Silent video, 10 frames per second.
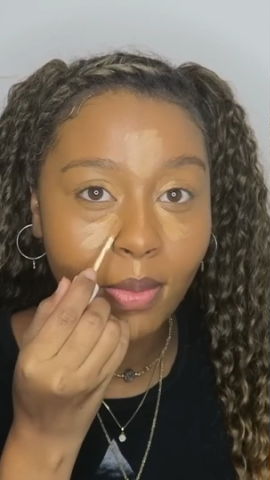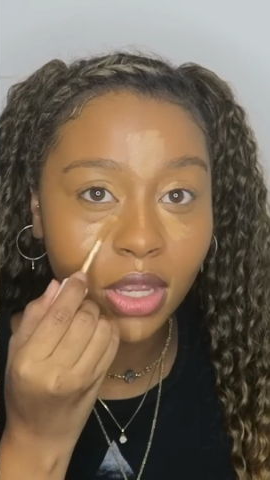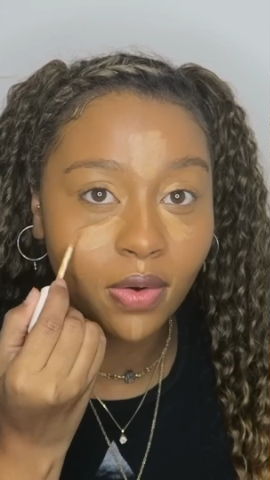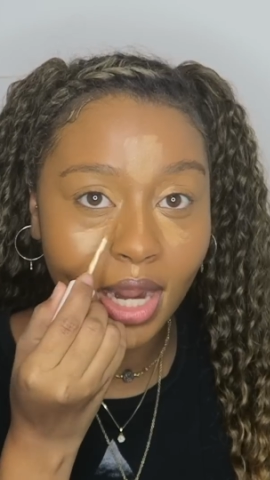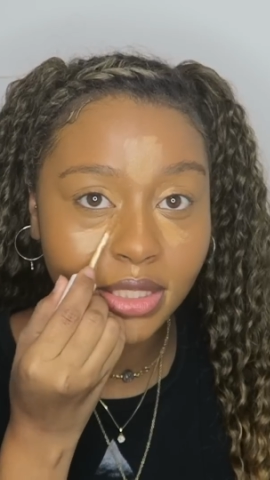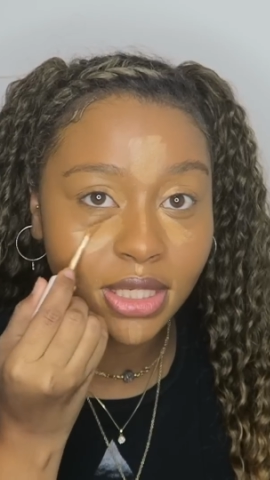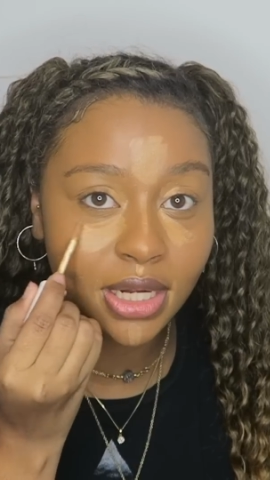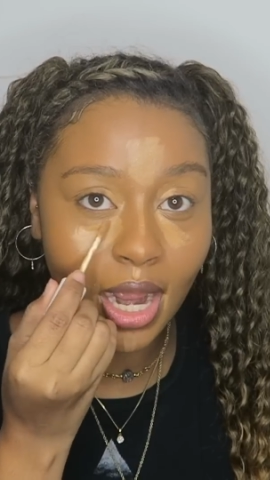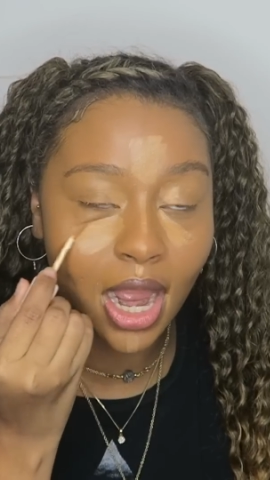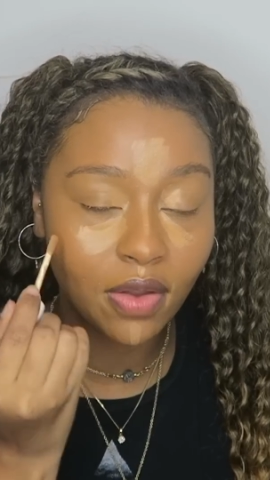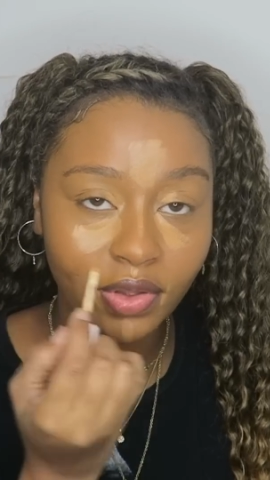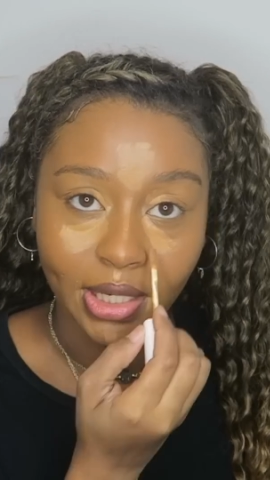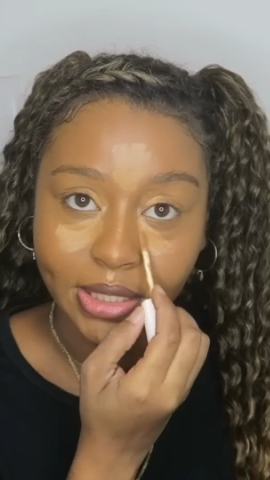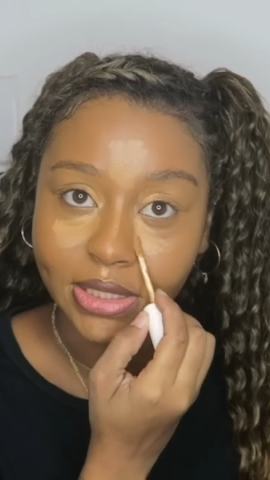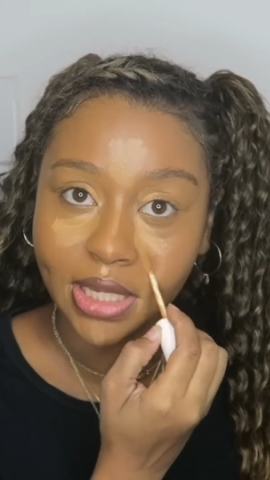I mean, granted, I haven't
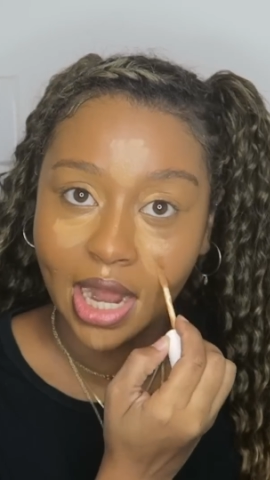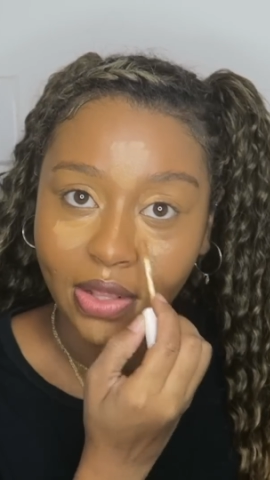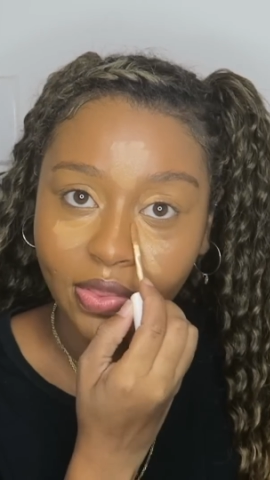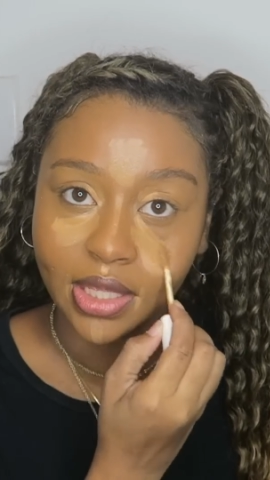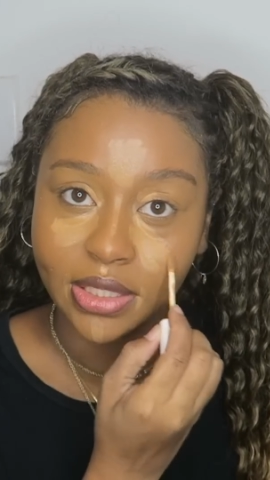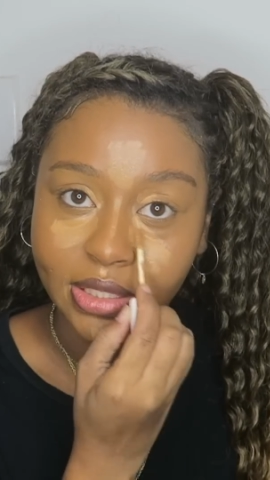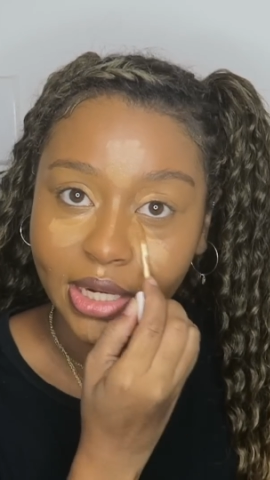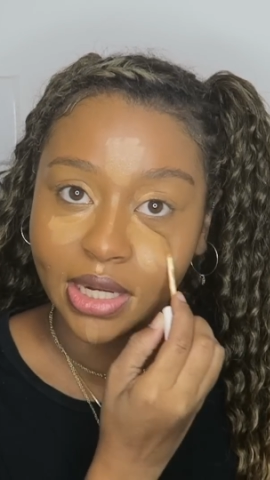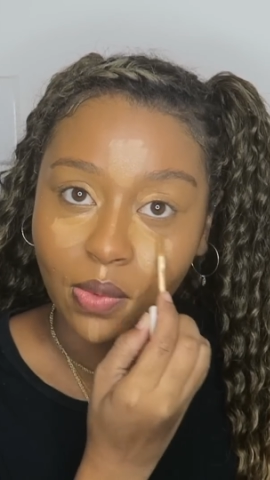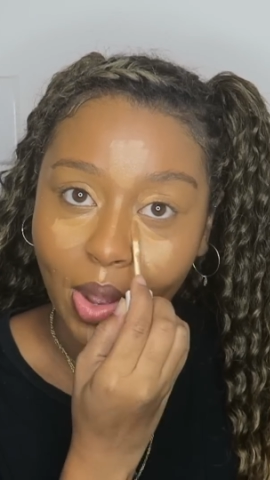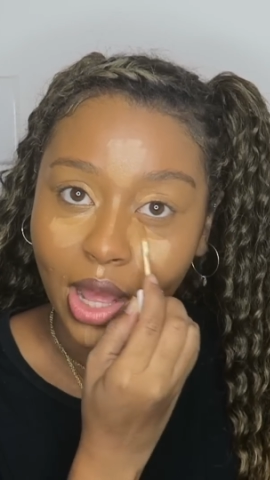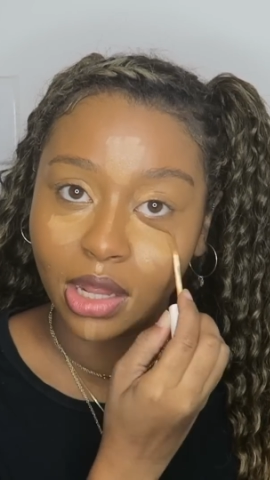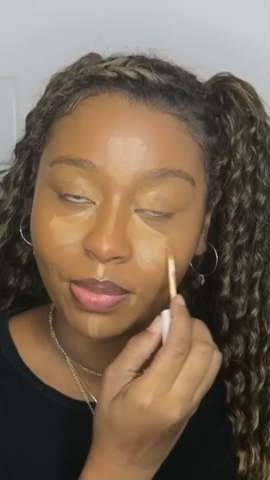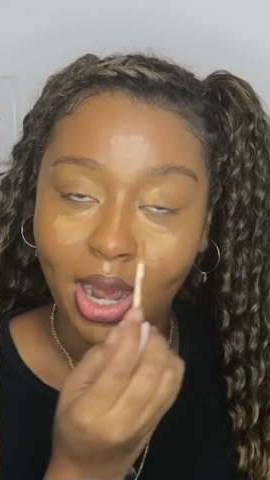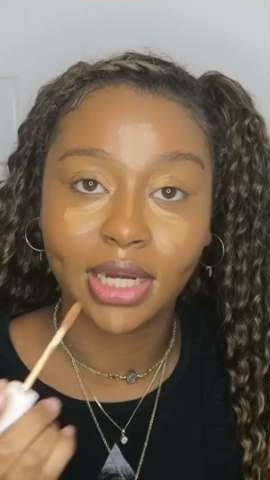listened to anything he's done in a while.
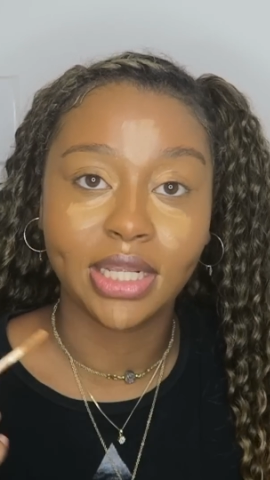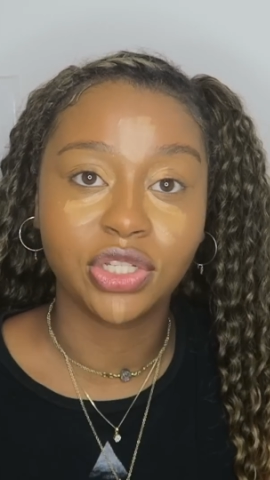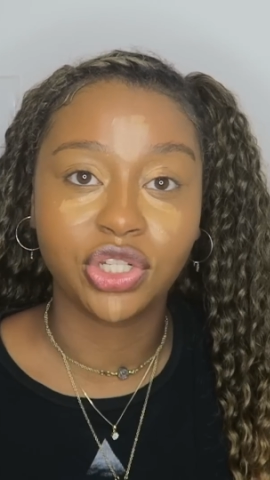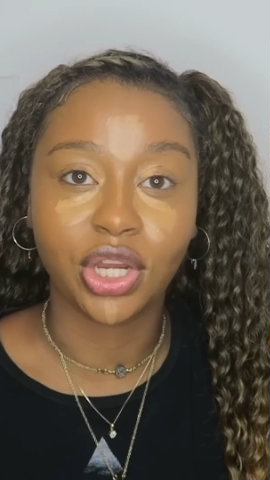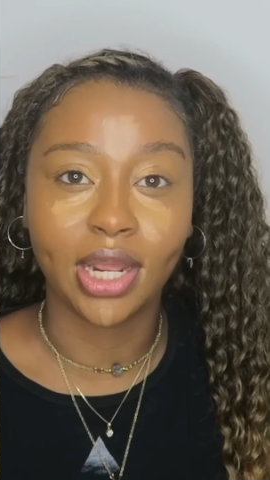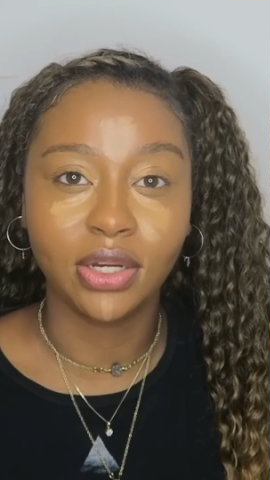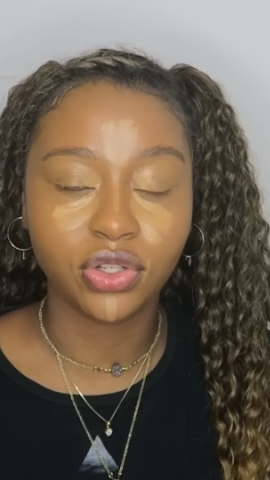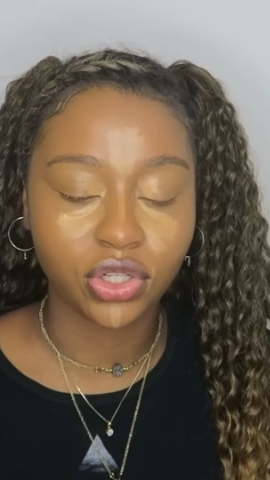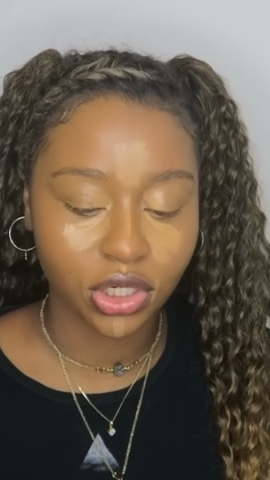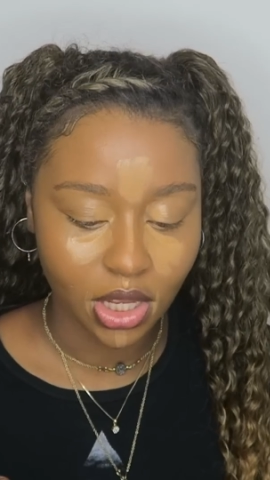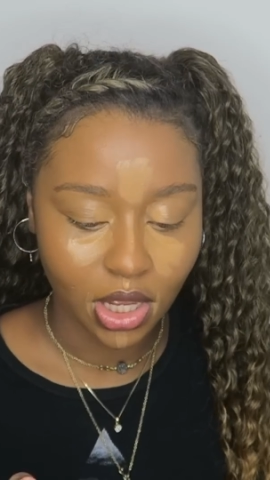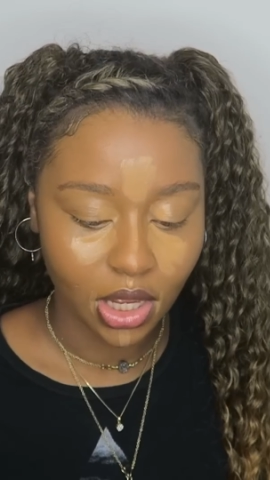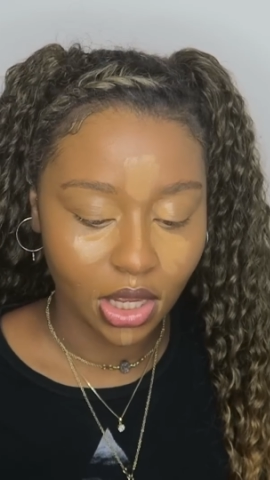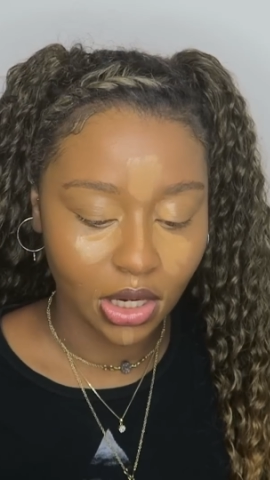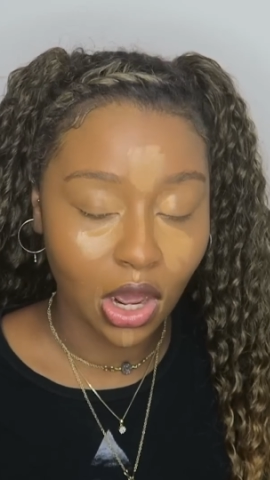Apparently he's changed
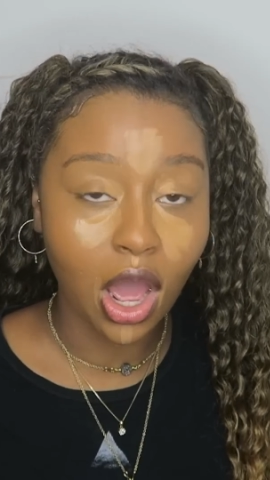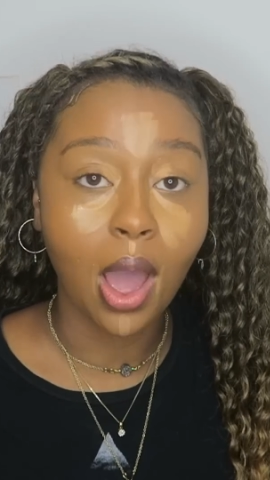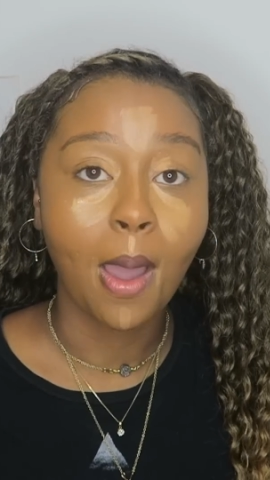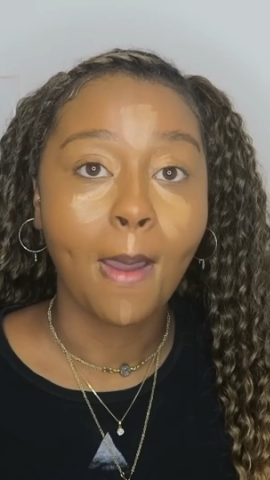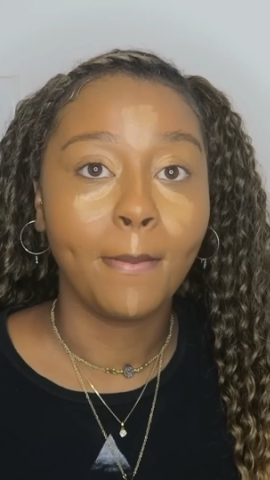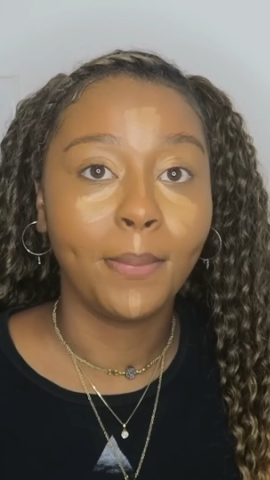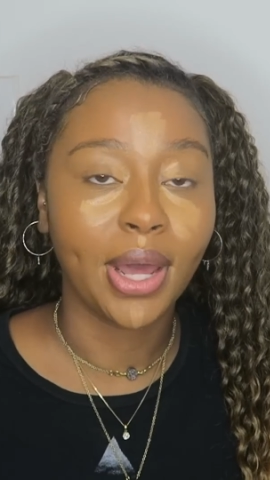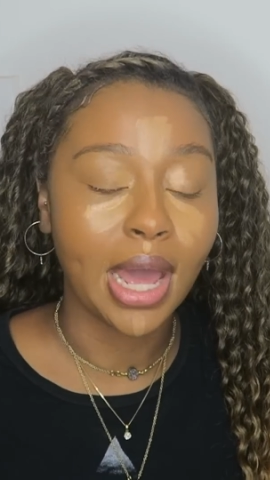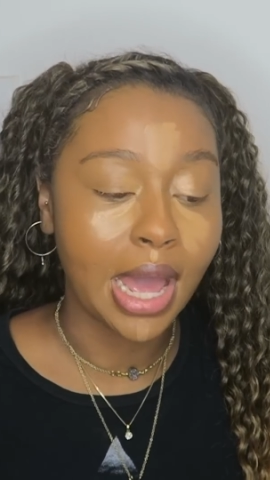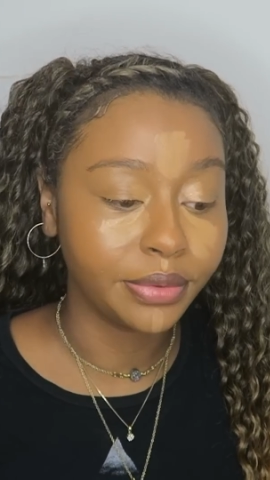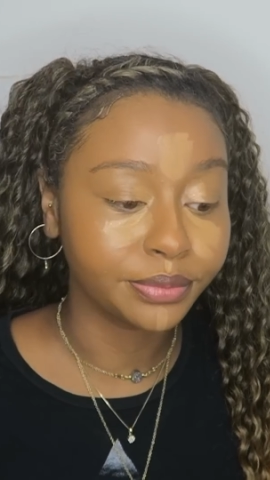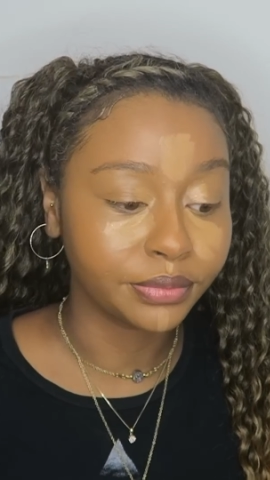a lot, but